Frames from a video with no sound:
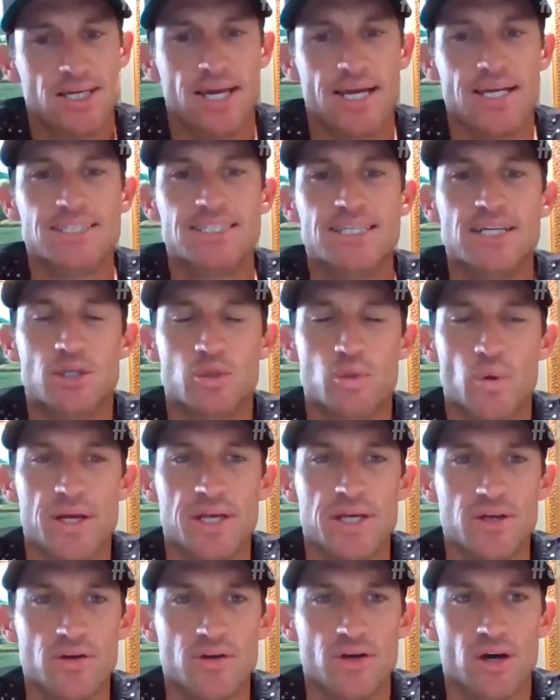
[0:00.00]
in
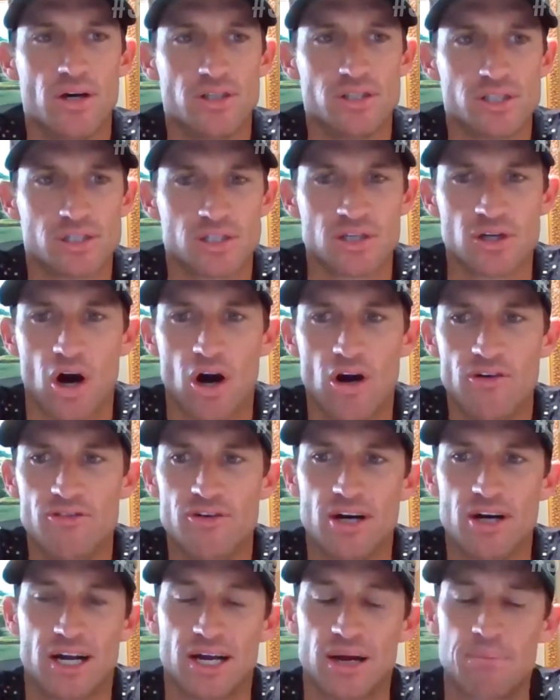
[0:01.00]
T20, you know, just an
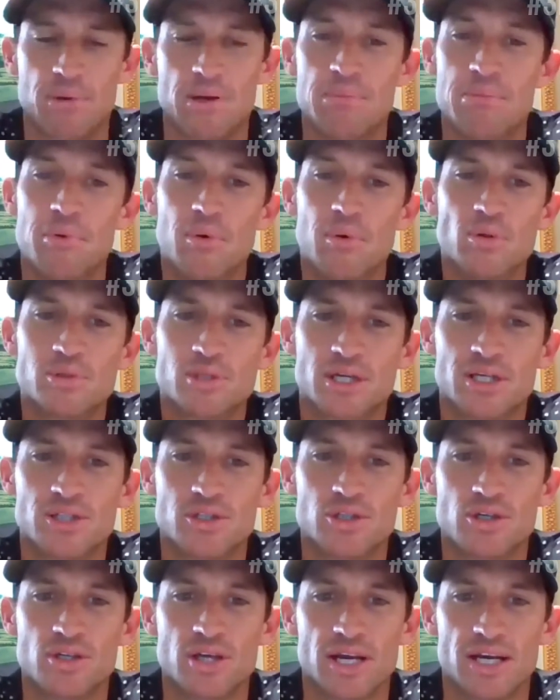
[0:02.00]
over, a couple of balls can
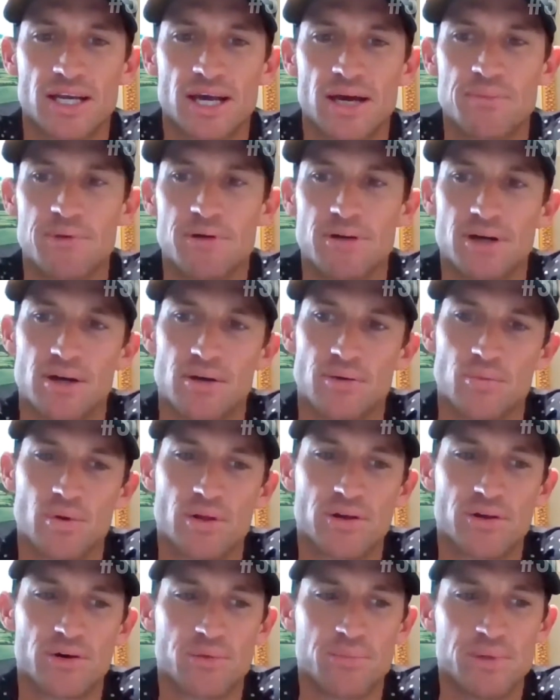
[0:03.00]
turn that game around,
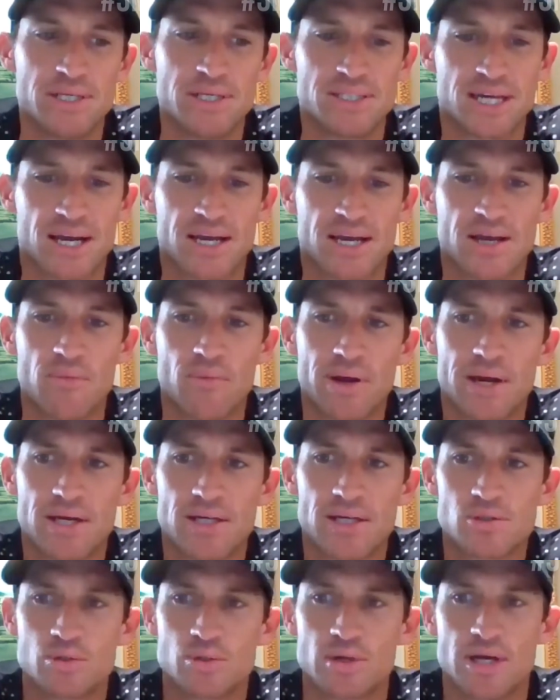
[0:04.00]
whether it be taking
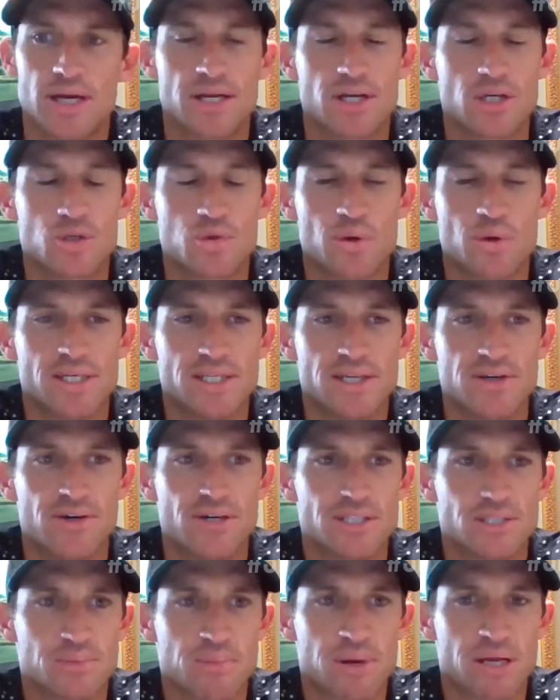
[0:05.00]
wickets or getting 20
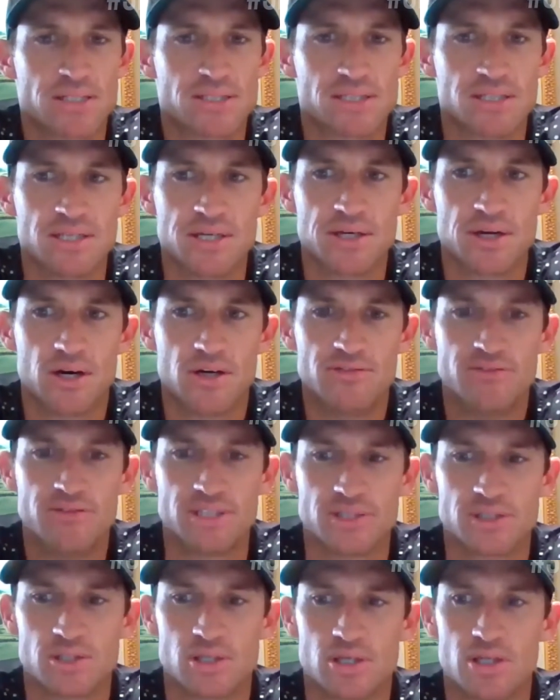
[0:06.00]
runs plus in that over.
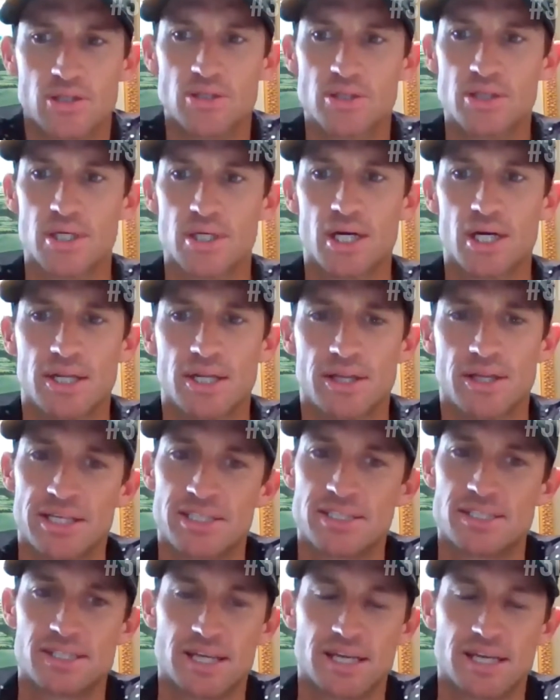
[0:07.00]
So
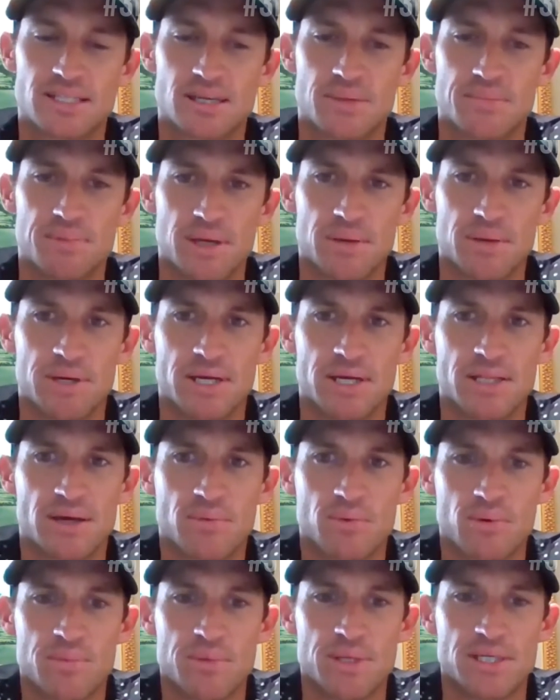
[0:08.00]
that's something big
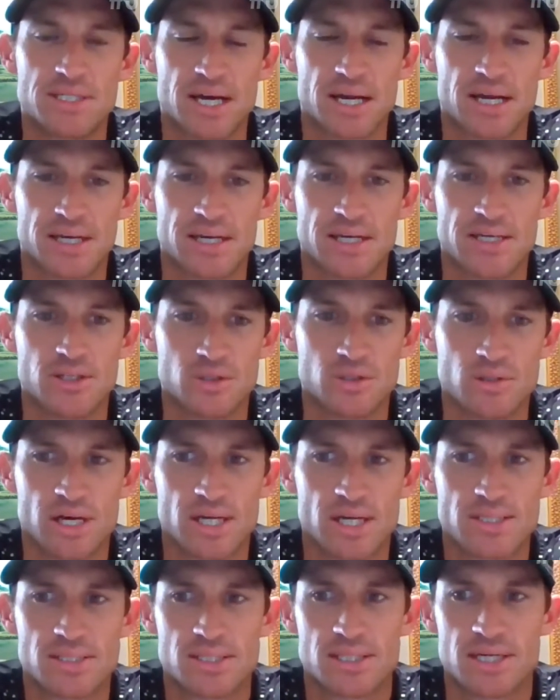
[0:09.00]
that we'll be tacking into
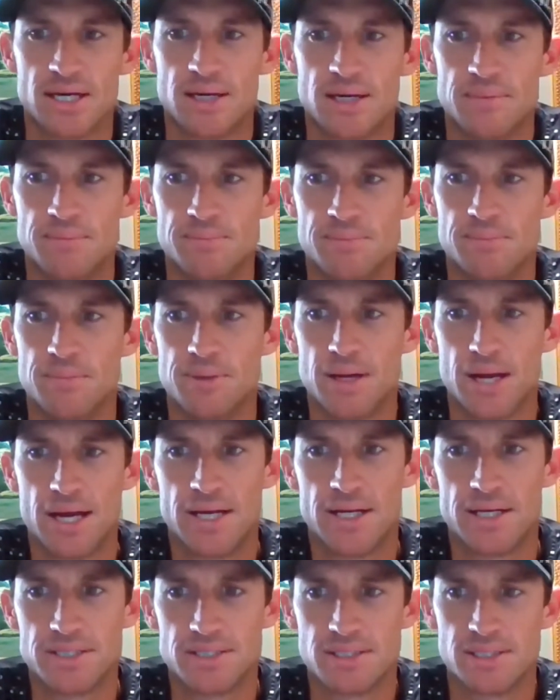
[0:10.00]
that.
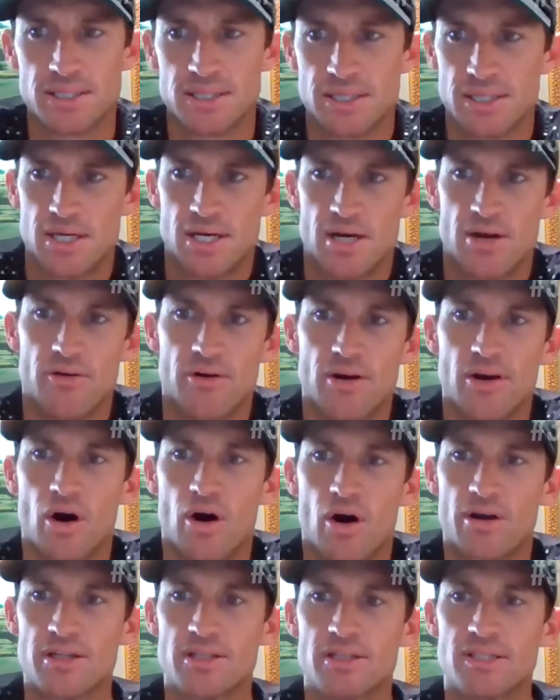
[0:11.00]
And
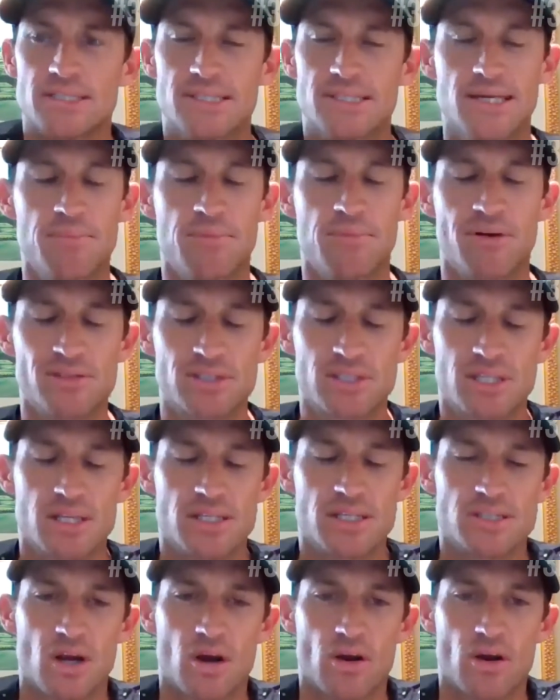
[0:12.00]
regarding the team, obviously,
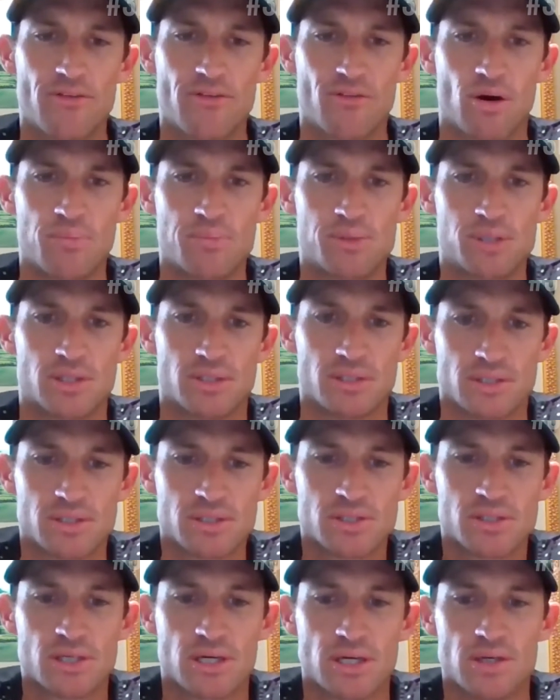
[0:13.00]
there's a lot of
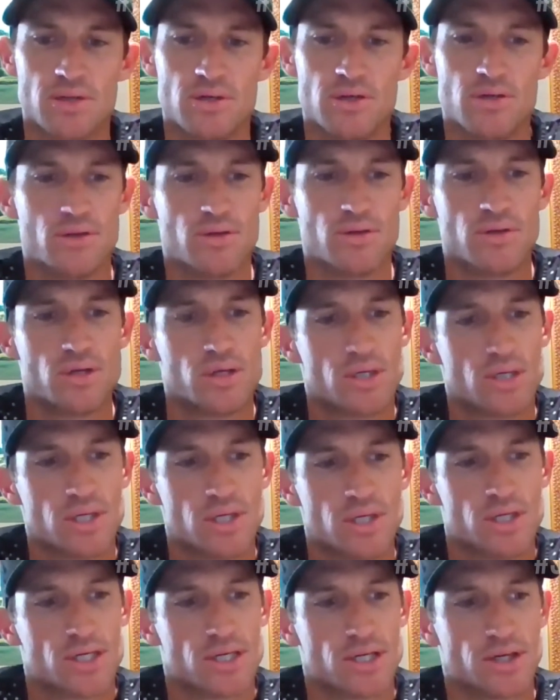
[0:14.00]
options. So,
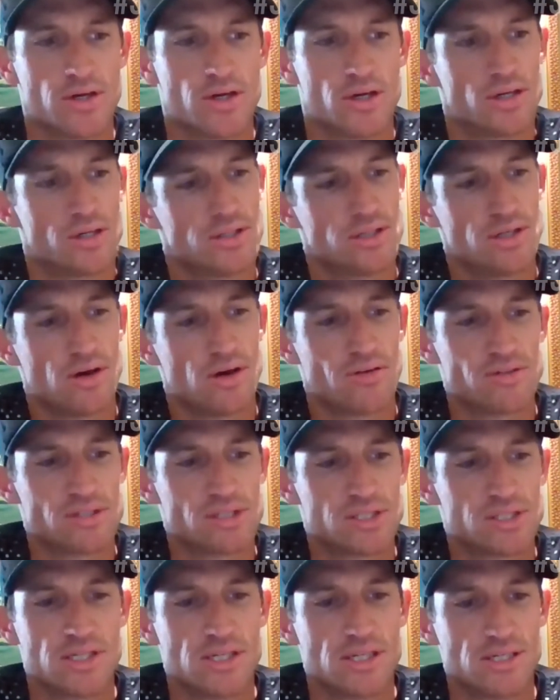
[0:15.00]
you know,
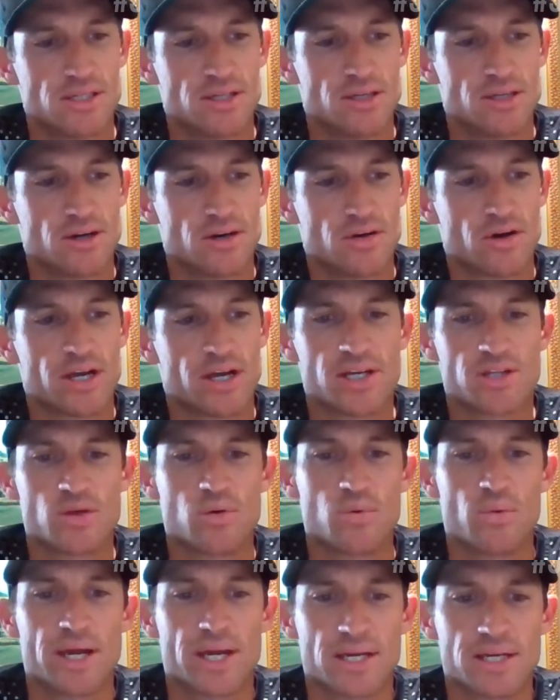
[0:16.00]
obviously, looking at
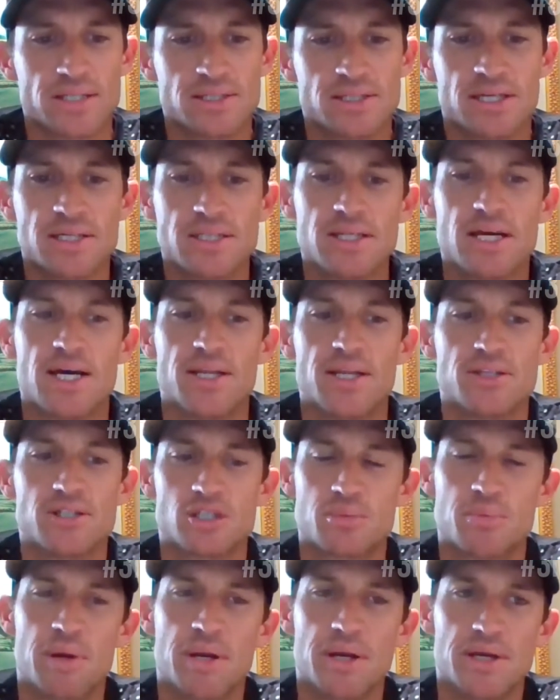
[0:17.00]
the wicket and the
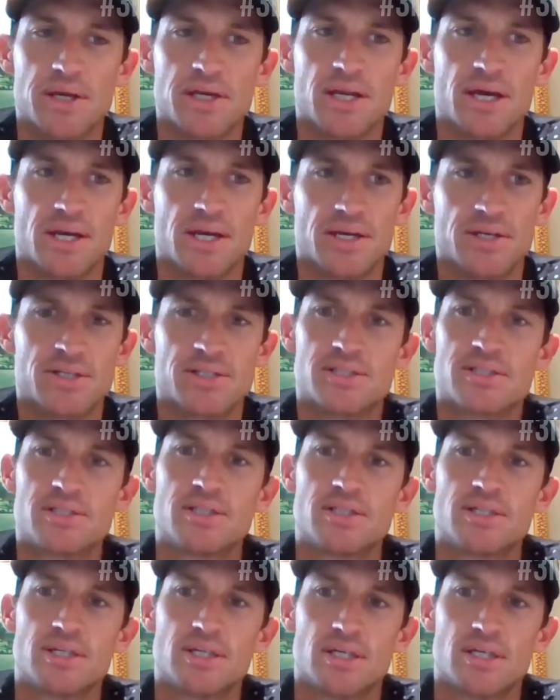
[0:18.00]
spin
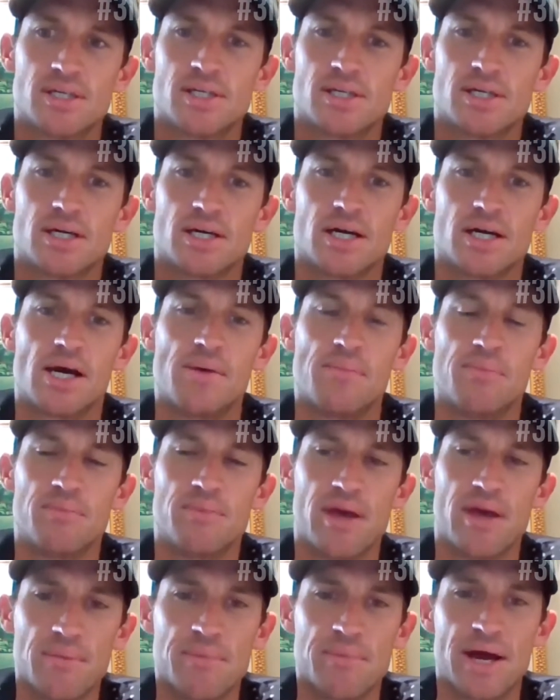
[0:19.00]
and
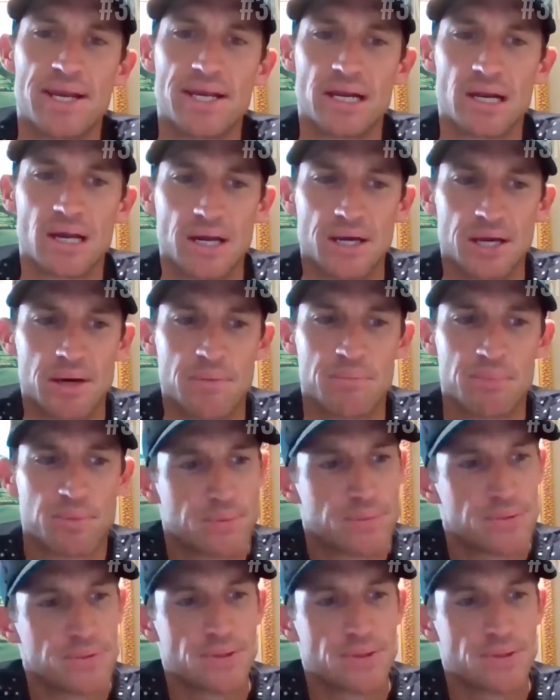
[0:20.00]
their batting lineup,